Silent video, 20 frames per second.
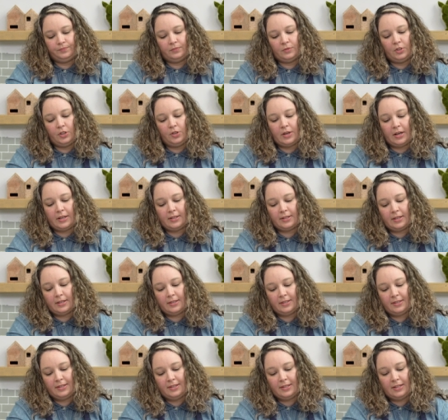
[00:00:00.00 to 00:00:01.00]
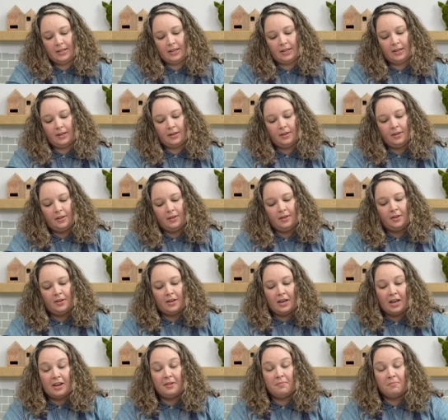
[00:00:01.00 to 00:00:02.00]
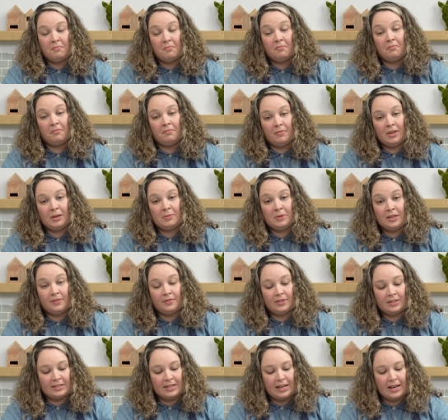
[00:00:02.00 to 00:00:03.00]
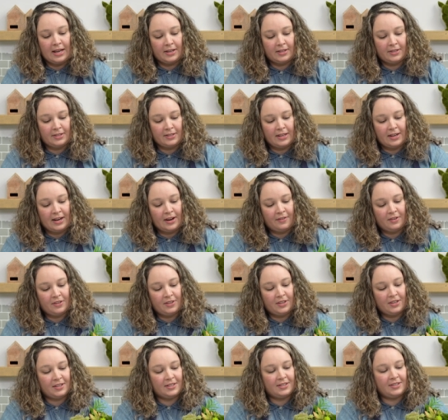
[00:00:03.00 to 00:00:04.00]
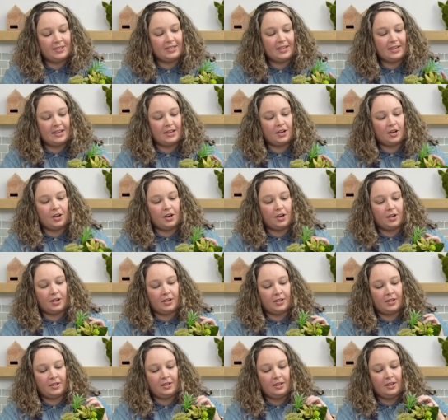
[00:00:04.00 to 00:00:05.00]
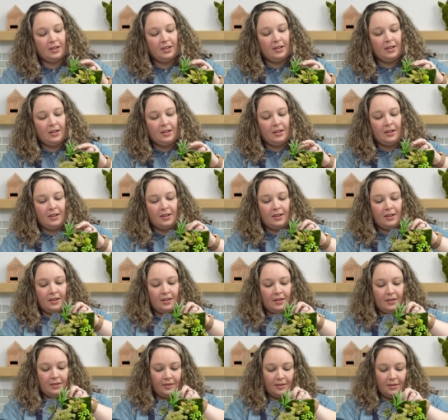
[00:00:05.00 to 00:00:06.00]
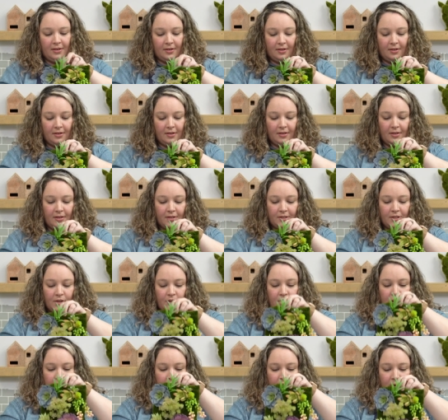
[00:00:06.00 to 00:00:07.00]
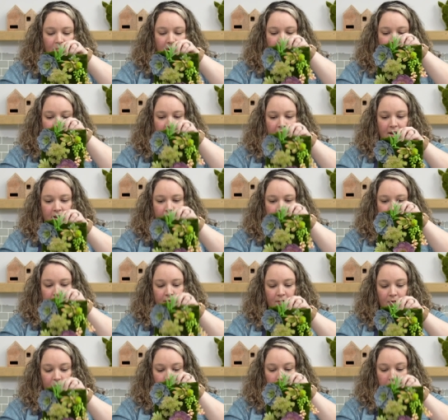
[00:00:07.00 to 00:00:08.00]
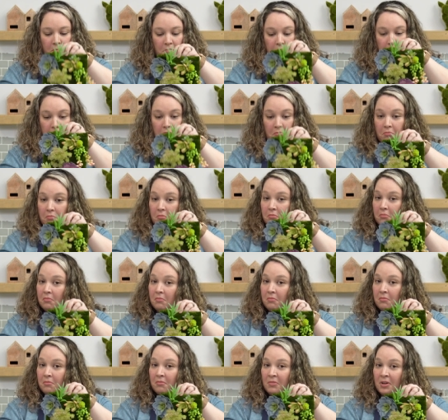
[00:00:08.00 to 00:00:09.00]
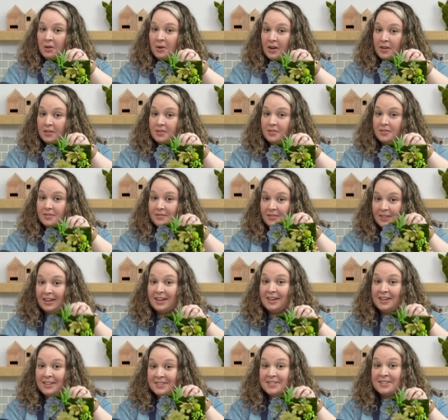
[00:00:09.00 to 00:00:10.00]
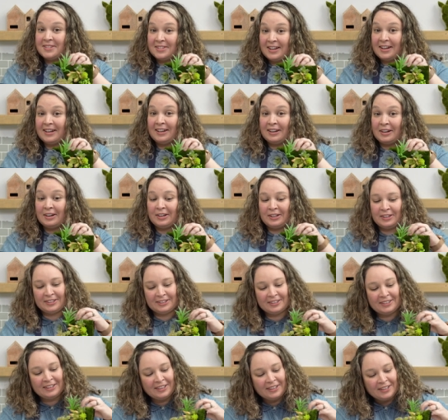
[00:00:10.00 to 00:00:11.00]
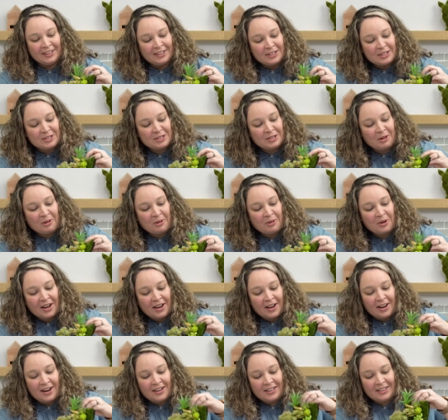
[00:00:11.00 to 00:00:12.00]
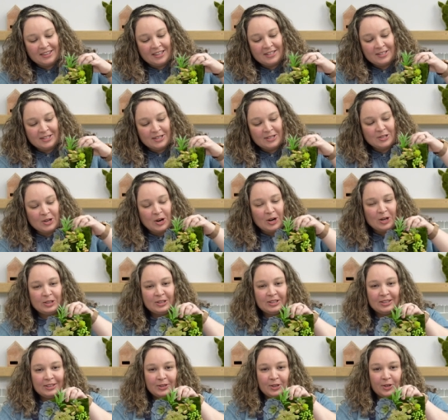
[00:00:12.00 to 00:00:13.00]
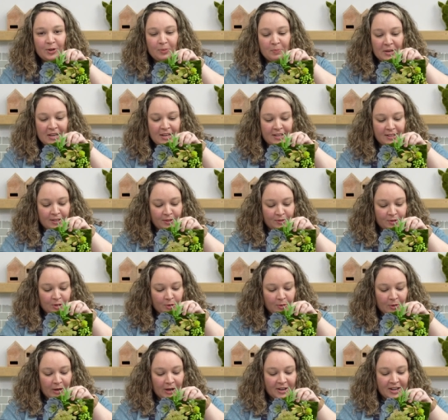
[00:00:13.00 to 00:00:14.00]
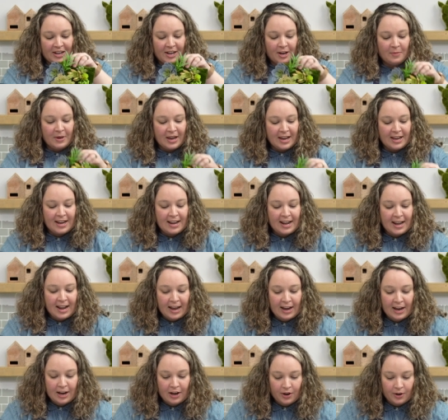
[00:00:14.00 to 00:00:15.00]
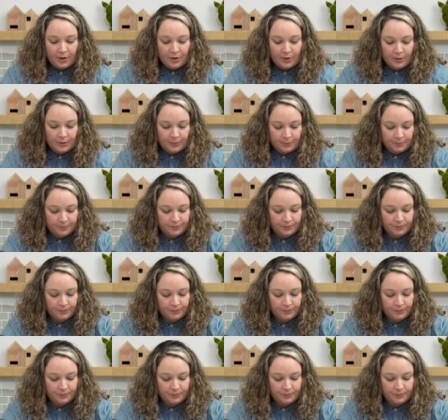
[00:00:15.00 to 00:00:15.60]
so you guys can see and maybe even test that everything is staying on. And so here we have, you guys, it is staying on. So this is our little piece of terrarium and now